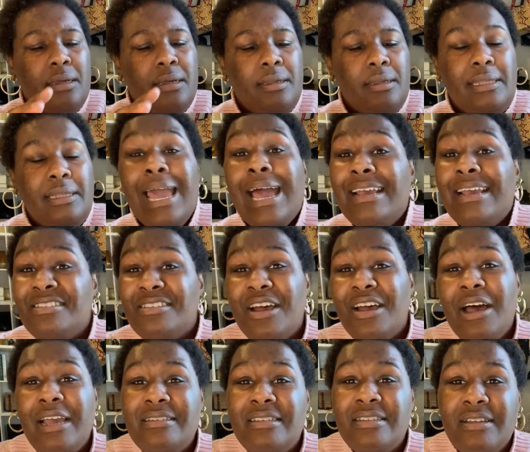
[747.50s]
Yeah, I
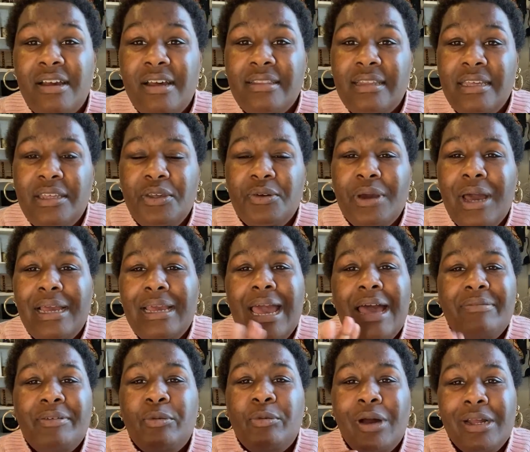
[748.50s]
saw that I
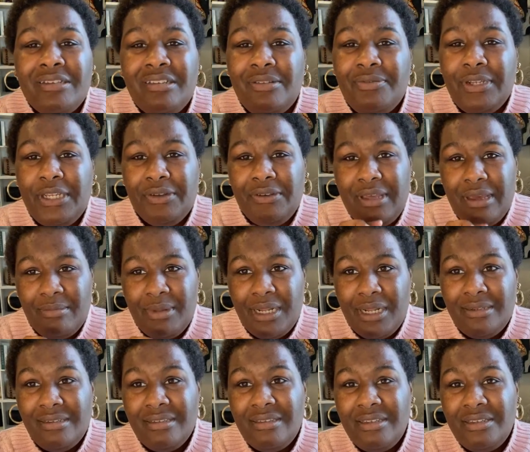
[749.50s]
haven't watched the video yet, but I
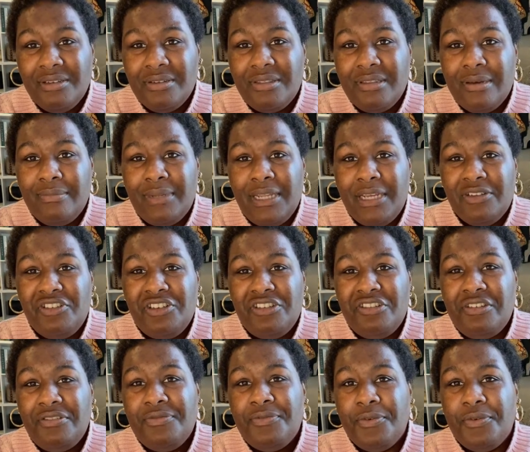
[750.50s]
did see your thumbnail, Gigi,
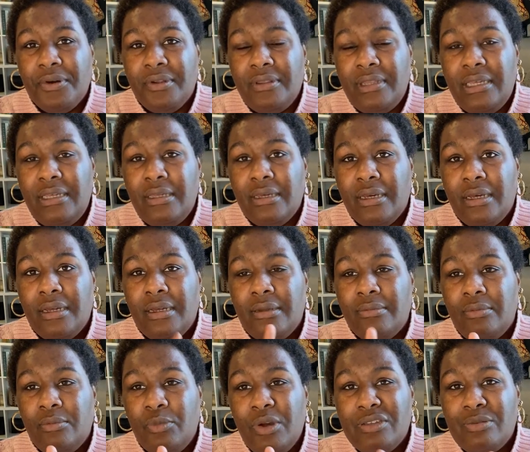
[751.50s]
for the
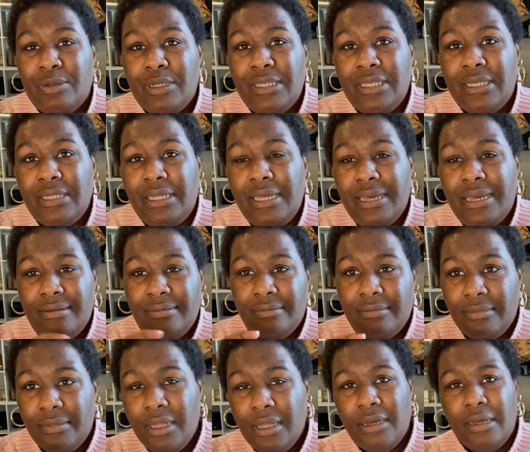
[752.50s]
Westman Atelier.
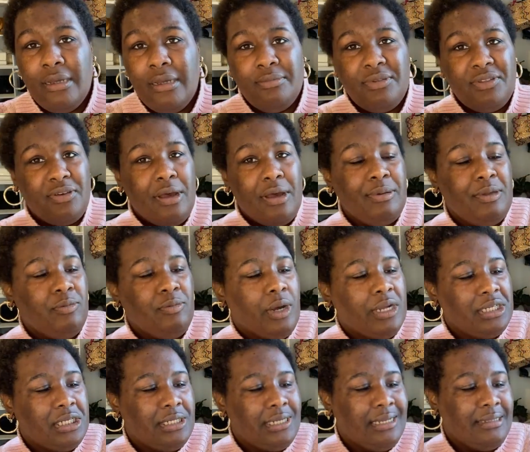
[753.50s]
So I'll be
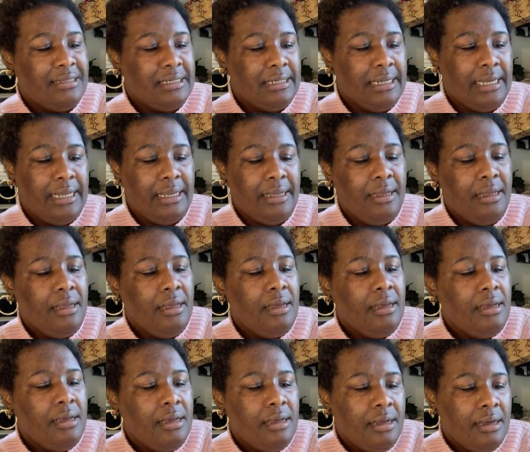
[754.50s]
watching that tonight.
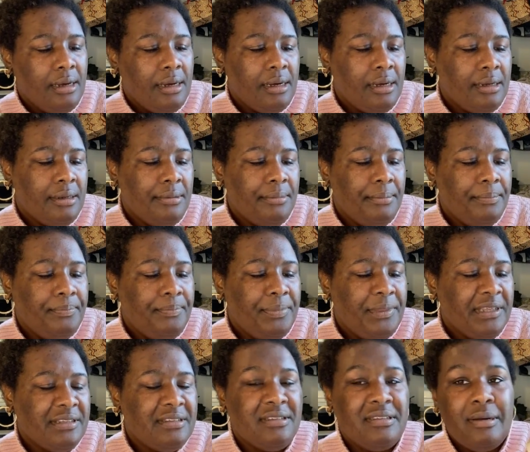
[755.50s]

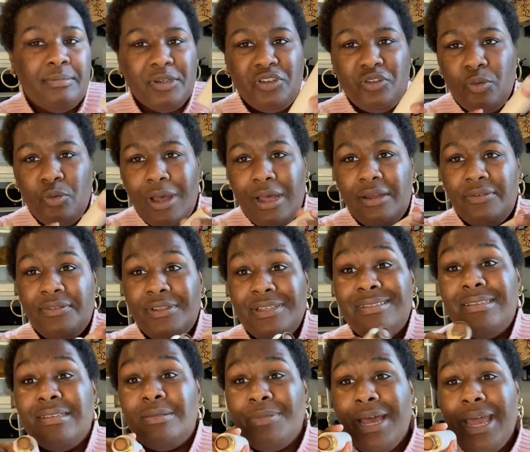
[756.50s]
This is number 12. This
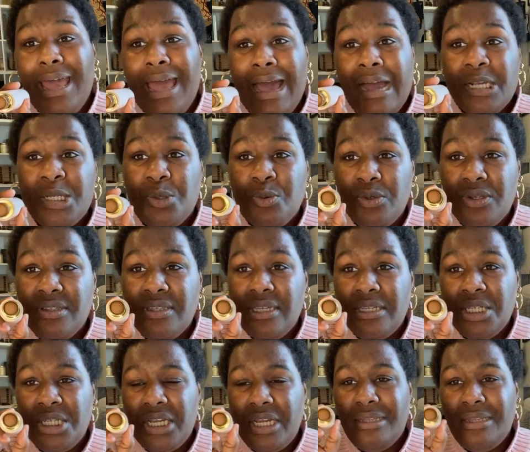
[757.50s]
is my actual skin
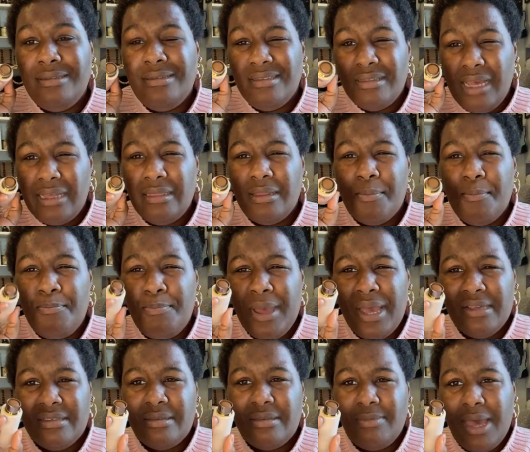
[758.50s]
shade. This is like the
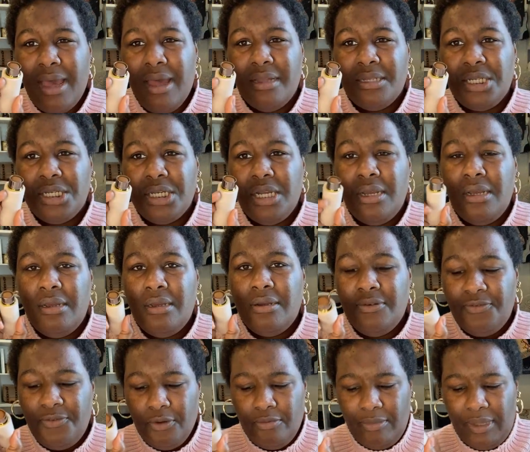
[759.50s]
best match
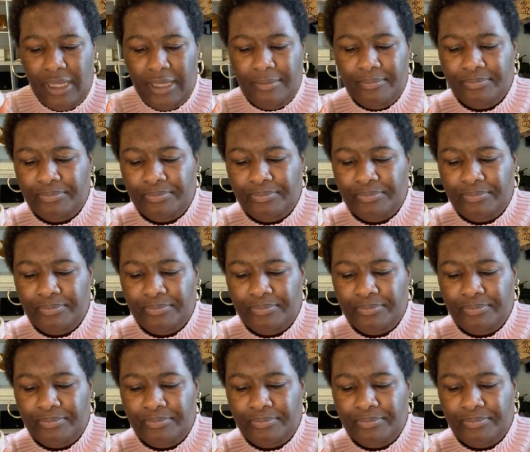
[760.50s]
for me.